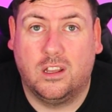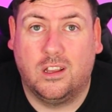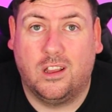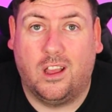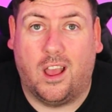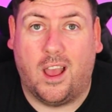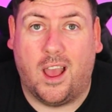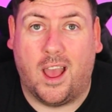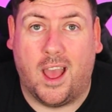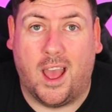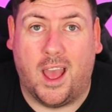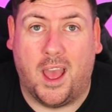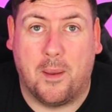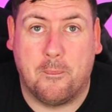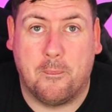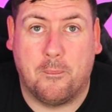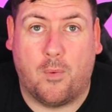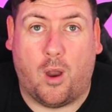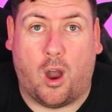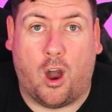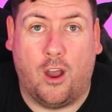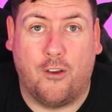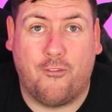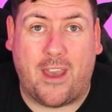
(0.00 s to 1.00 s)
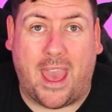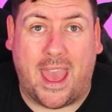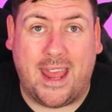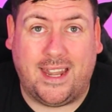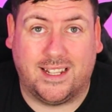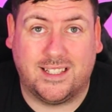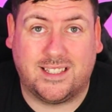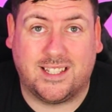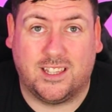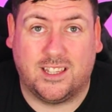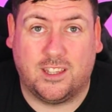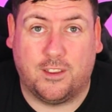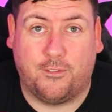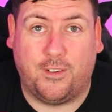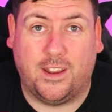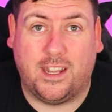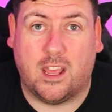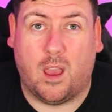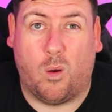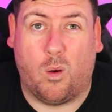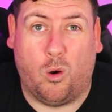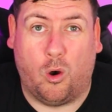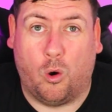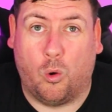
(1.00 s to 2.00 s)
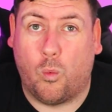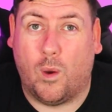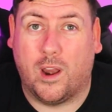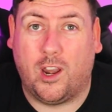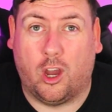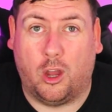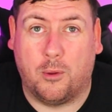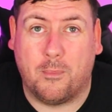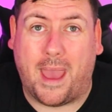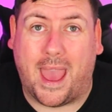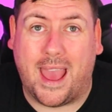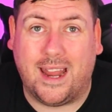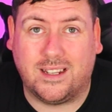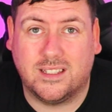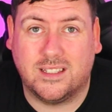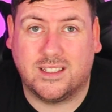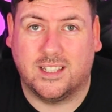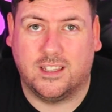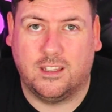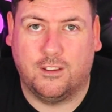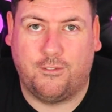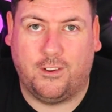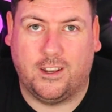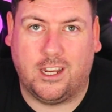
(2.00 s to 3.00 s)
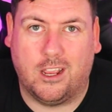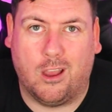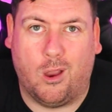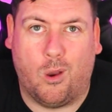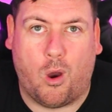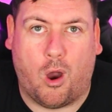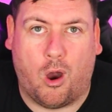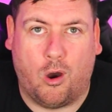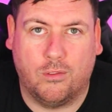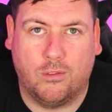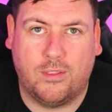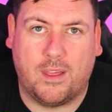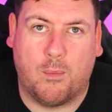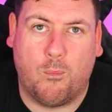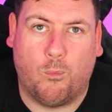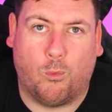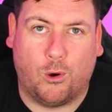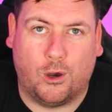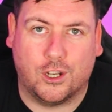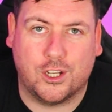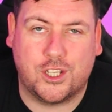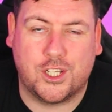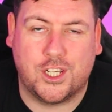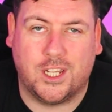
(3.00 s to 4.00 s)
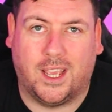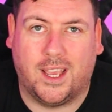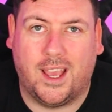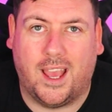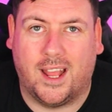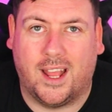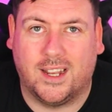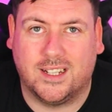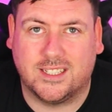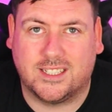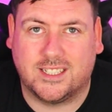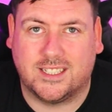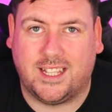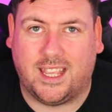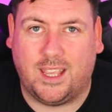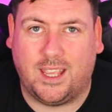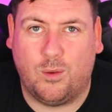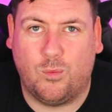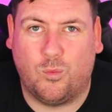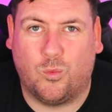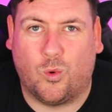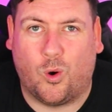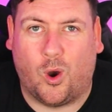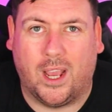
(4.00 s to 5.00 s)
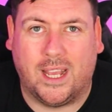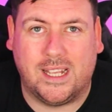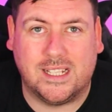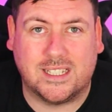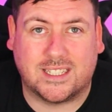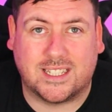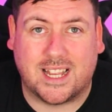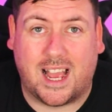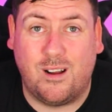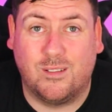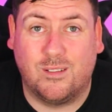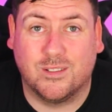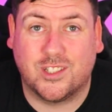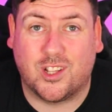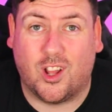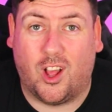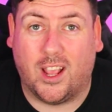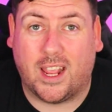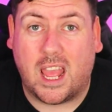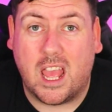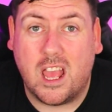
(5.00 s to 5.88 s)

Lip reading: I've edited the video, or when I'm editing the video, I'll then watch it and see what it sounds like.